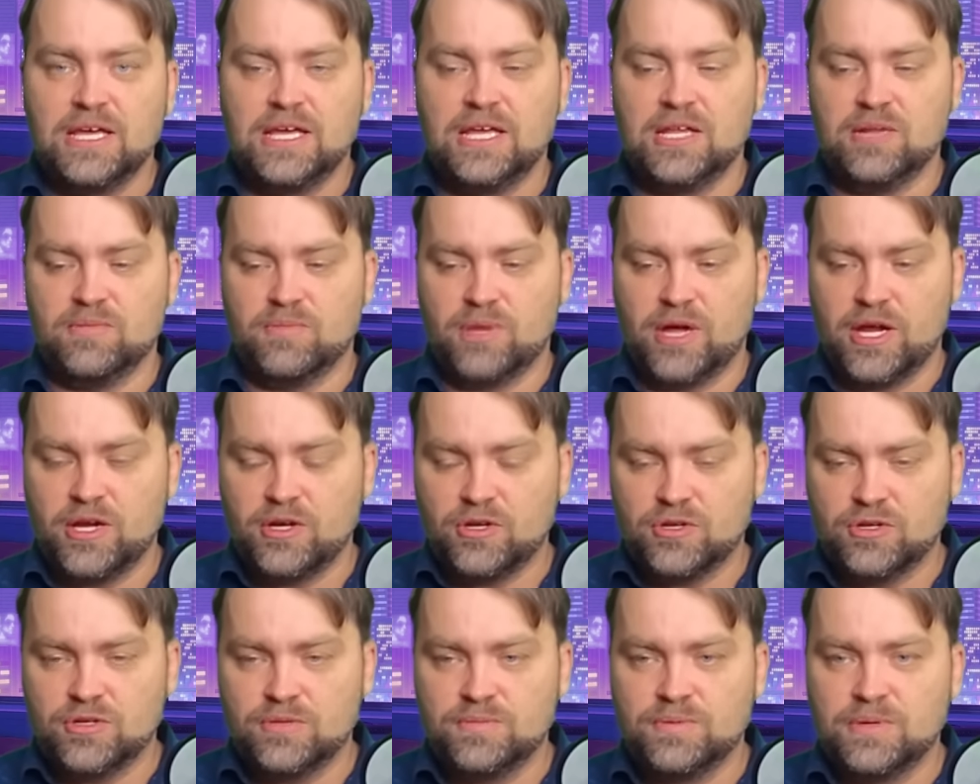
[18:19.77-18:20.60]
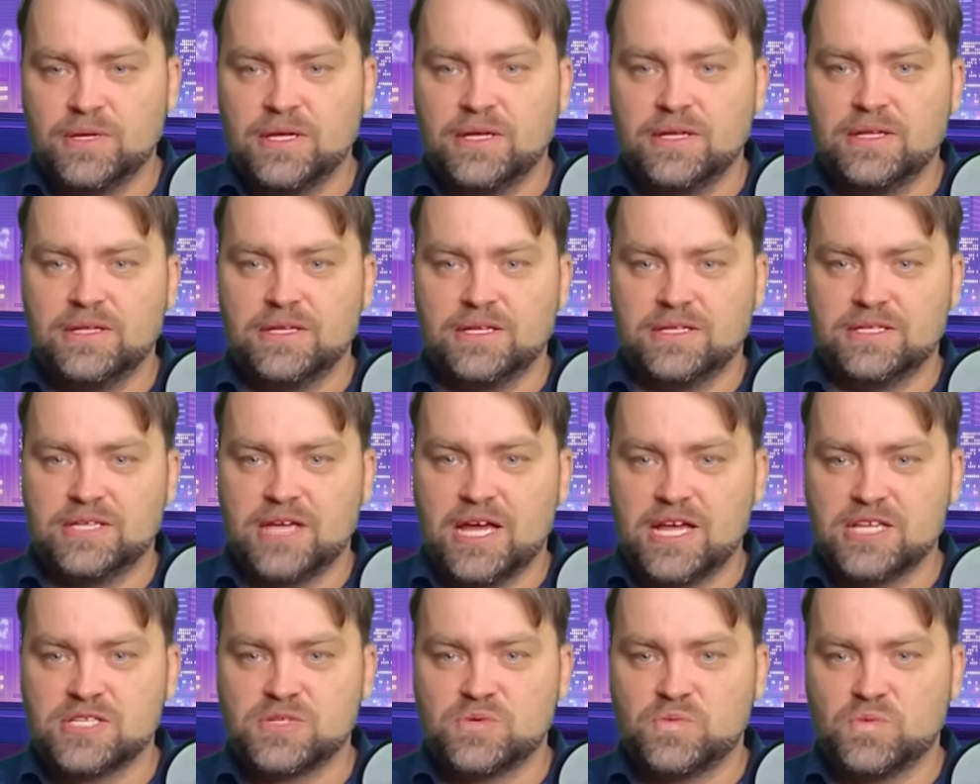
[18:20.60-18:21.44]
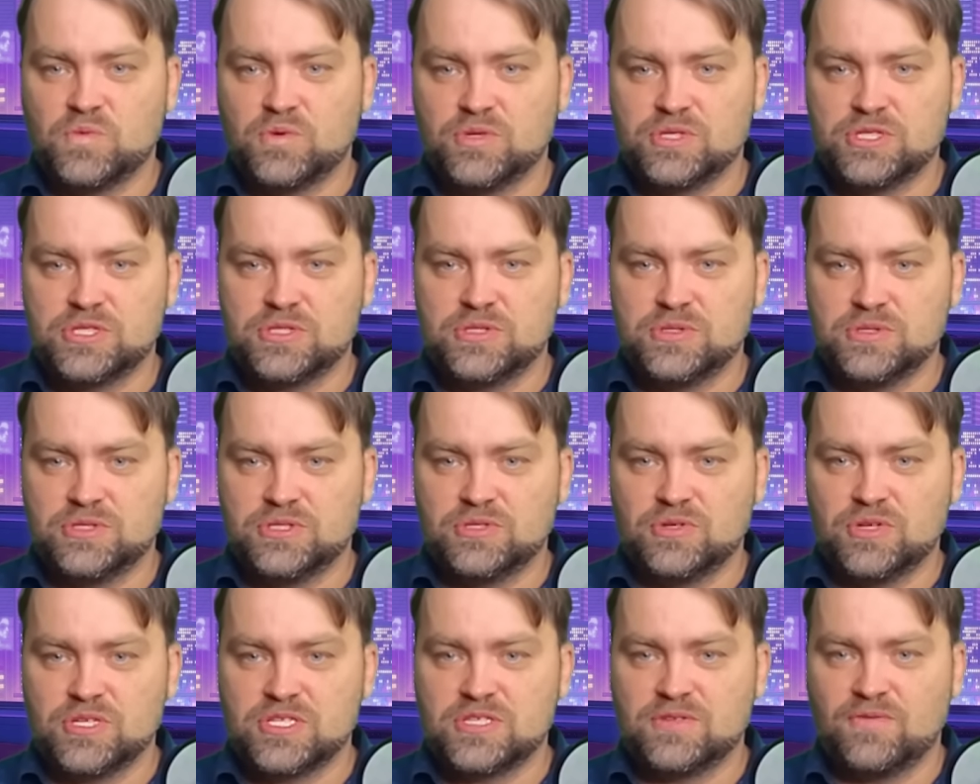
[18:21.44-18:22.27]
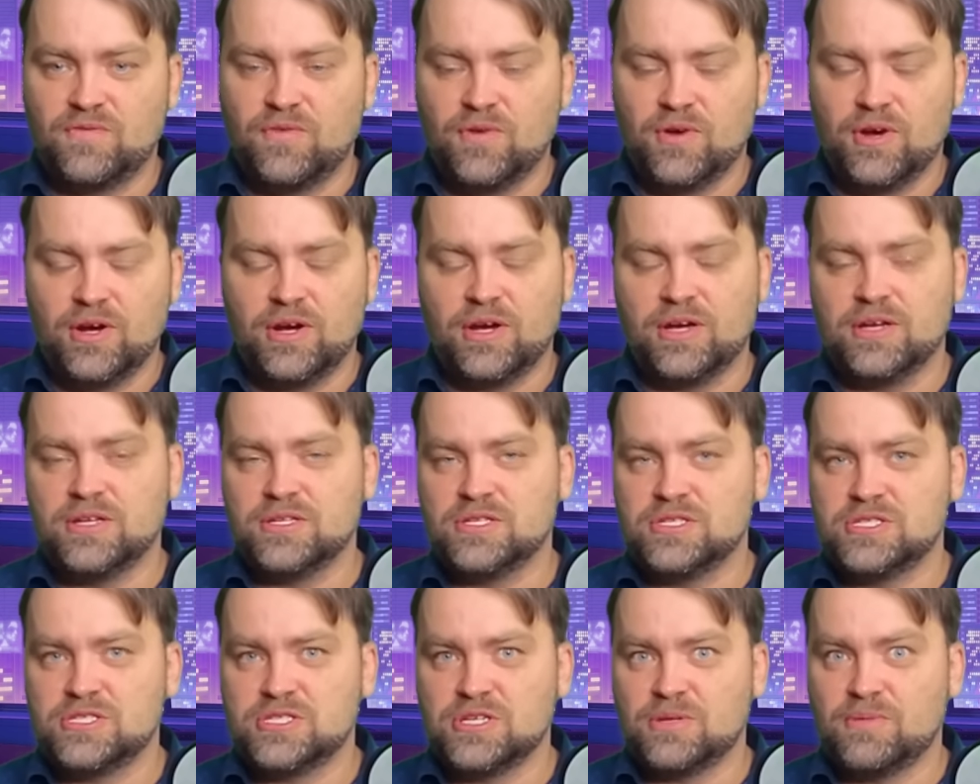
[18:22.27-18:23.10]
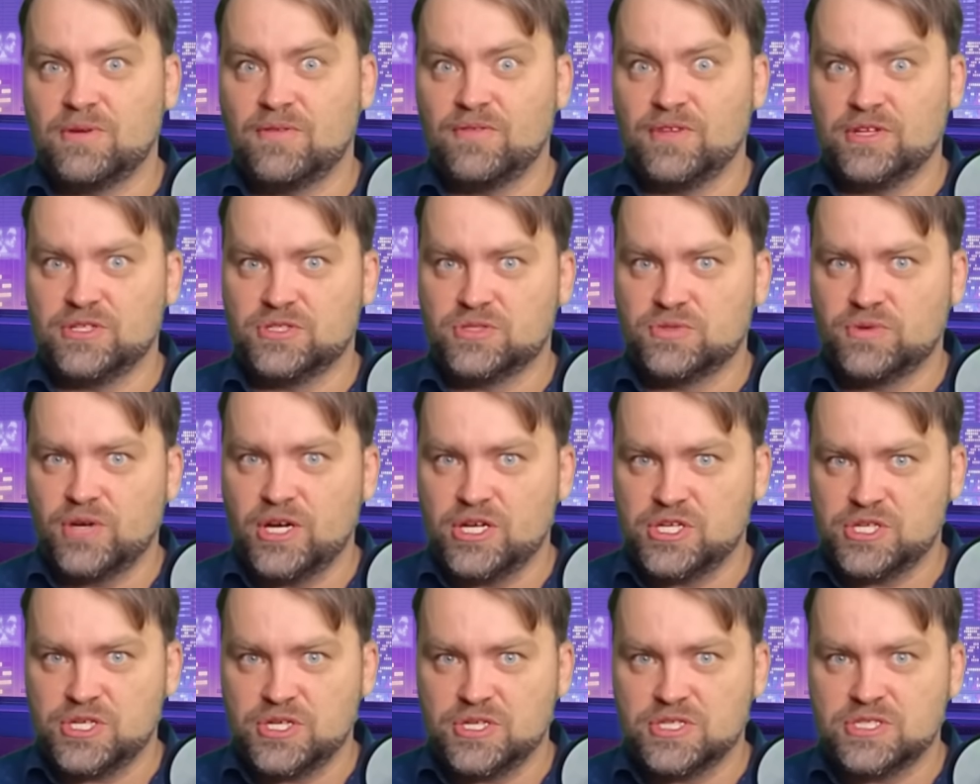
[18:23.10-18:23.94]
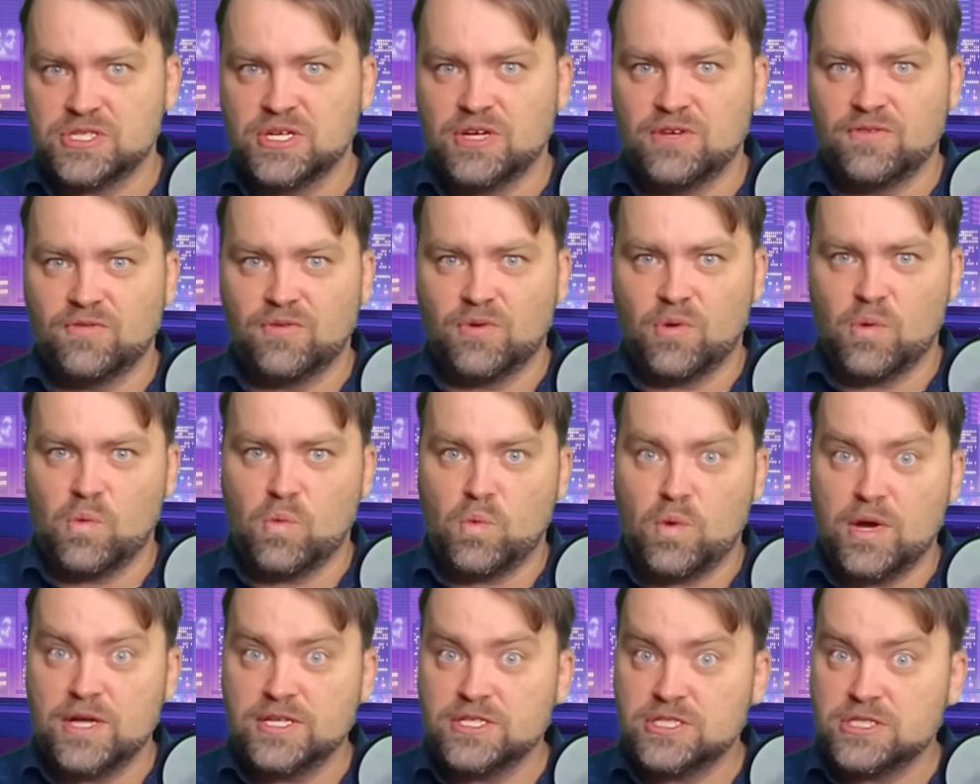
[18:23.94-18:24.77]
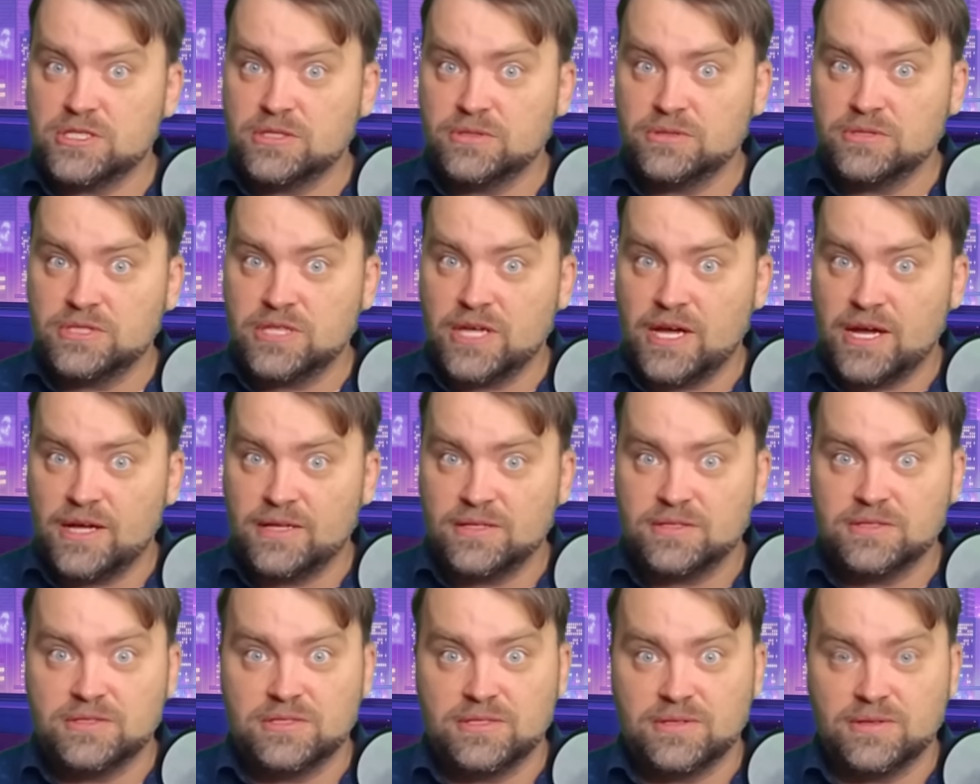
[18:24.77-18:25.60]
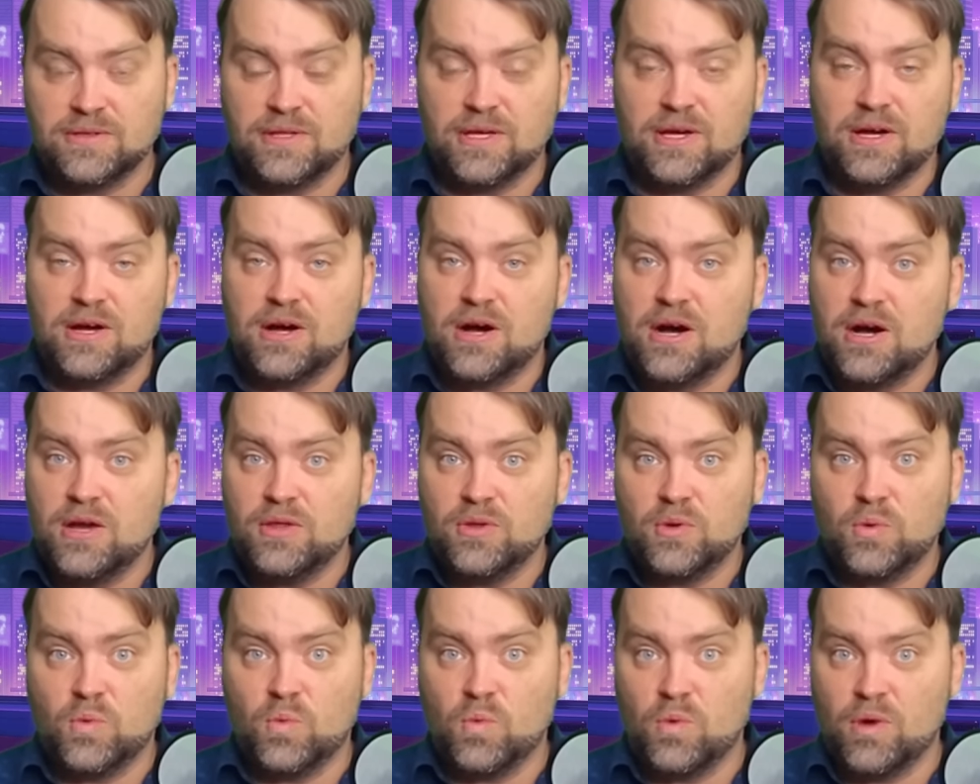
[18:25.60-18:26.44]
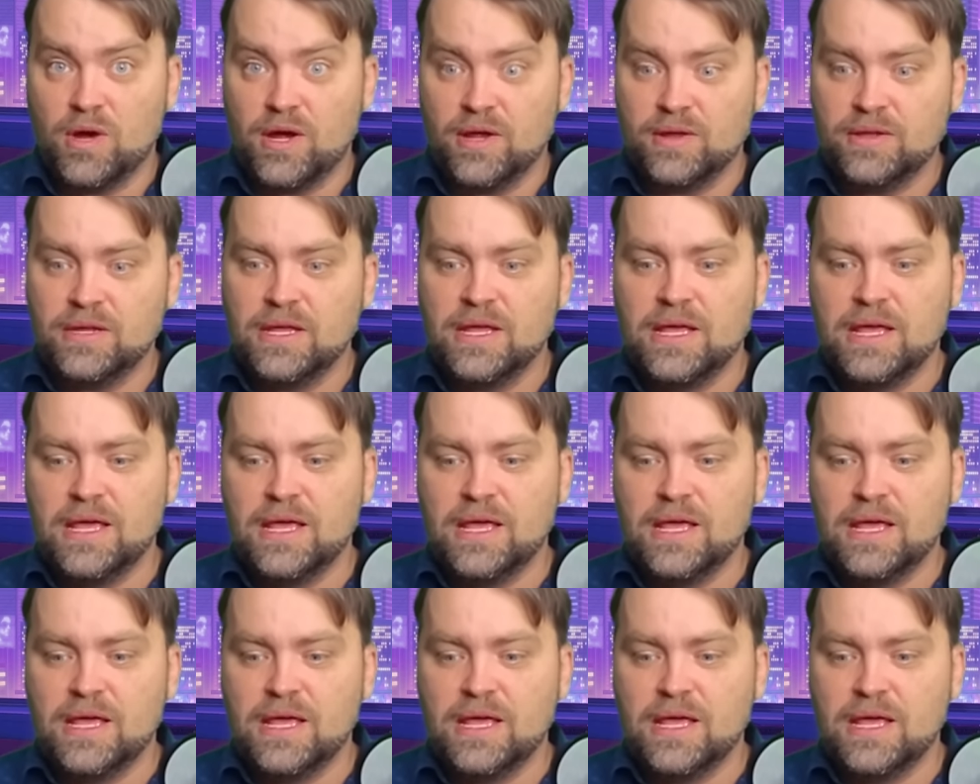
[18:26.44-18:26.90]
In my group, the task was to transfer some of the treasures from one sultan to the other one,